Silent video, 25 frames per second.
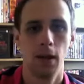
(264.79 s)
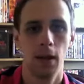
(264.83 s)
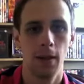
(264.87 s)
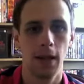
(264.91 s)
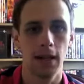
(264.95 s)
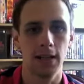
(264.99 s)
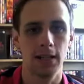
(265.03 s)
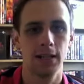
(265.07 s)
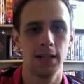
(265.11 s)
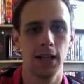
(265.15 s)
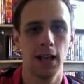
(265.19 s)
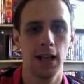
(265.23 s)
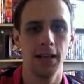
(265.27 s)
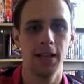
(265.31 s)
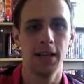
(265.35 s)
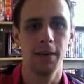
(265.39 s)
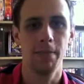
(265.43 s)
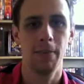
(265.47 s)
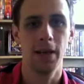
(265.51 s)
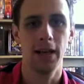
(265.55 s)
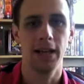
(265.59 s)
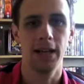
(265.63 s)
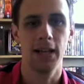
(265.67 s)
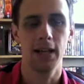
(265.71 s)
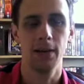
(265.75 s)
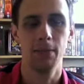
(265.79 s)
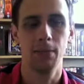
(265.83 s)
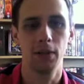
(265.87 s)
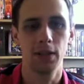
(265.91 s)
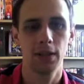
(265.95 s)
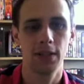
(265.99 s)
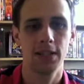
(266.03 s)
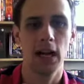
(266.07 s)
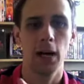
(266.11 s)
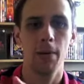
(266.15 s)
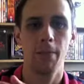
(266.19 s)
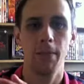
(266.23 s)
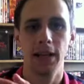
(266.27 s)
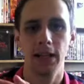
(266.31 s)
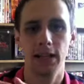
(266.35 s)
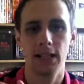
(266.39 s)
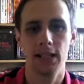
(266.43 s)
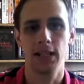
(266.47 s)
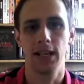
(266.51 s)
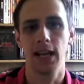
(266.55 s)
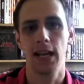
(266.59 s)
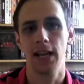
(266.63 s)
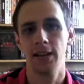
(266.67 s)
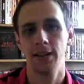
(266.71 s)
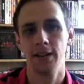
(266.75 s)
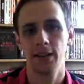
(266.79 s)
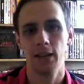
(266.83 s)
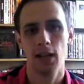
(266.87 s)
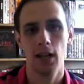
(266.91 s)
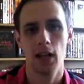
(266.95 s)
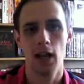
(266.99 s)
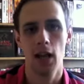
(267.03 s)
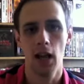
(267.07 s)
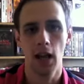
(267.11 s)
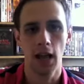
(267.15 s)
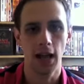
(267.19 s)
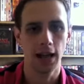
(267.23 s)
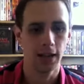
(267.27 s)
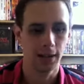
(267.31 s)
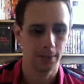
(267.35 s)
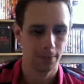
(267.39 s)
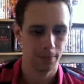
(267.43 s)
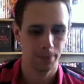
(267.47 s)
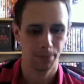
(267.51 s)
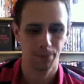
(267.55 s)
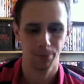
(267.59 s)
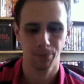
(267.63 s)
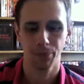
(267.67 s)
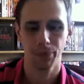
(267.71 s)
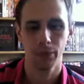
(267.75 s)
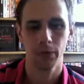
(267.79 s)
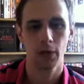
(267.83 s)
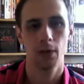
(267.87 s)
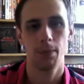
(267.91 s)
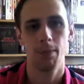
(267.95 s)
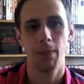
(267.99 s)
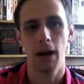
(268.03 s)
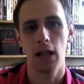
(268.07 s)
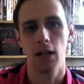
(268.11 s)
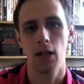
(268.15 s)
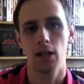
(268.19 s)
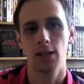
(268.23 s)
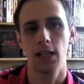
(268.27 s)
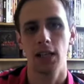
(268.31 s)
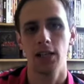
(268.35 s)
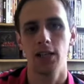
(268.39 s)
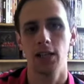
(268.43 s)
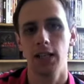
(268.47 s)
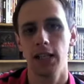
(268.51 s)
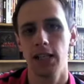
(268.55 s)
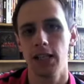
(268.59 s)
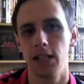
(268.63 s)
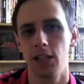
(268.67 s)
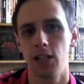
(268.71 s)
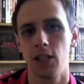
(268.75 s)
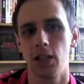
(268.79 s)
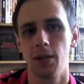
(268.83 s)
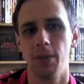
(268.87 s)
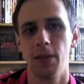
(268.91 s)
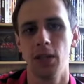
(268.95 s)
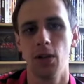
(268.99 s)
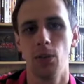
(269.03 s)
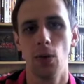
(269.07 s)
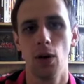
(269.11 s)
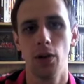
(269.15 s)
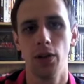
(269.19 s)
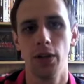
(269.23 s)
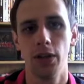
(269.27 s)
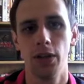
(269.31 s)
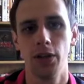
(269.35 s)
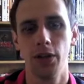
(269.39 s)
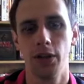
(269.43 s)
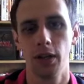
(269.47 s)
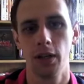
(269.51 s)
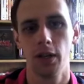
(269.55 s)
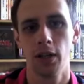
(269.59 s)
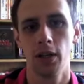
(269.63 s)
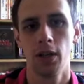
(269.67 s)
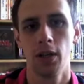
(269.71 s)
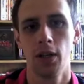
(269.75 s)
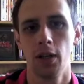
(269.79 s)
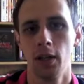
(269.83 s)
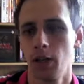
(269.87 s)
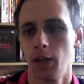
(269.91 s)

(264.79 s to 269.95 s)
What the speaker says: That's nitpicking, but the sound mix again, like Battle Los Angeles, is going to be the one that you're going